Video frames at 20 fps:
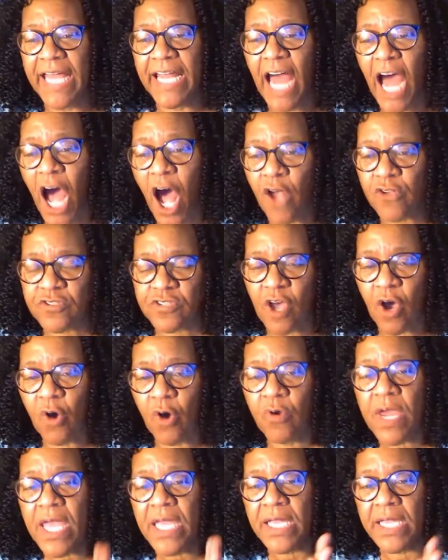And
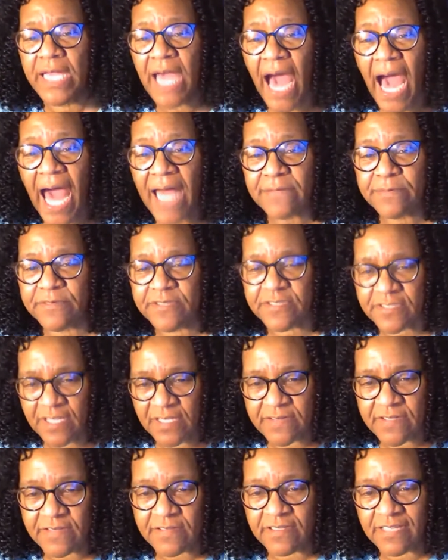also, God
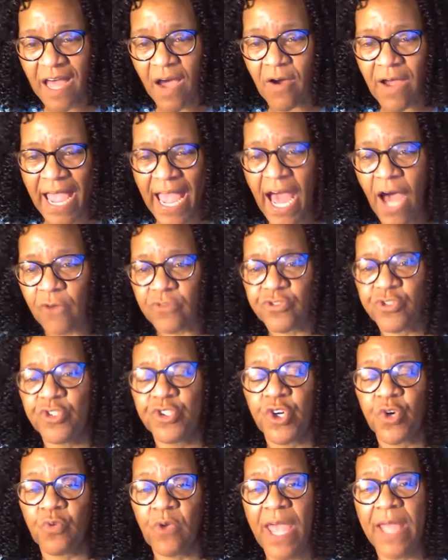sent his law out
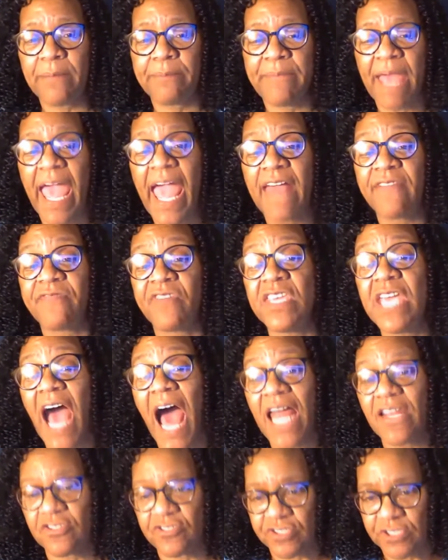to correct bad
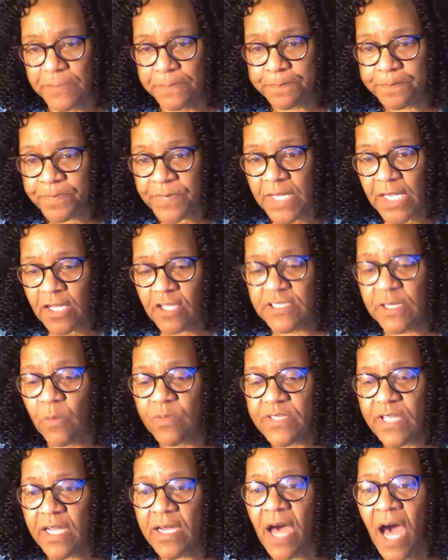theology. Because it
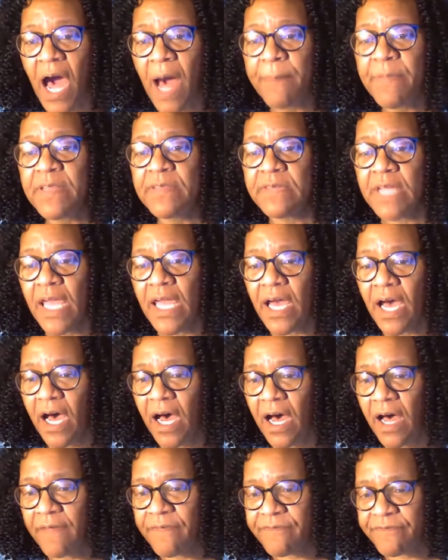was a common
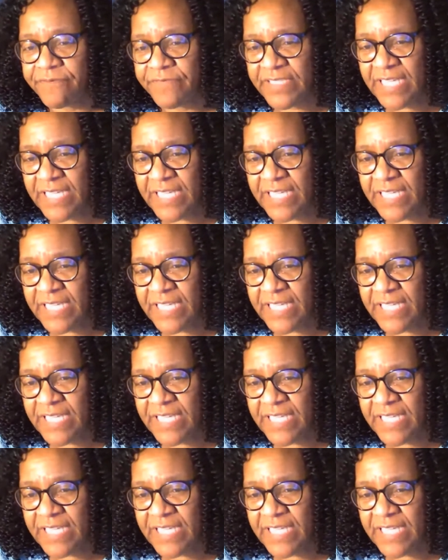uh,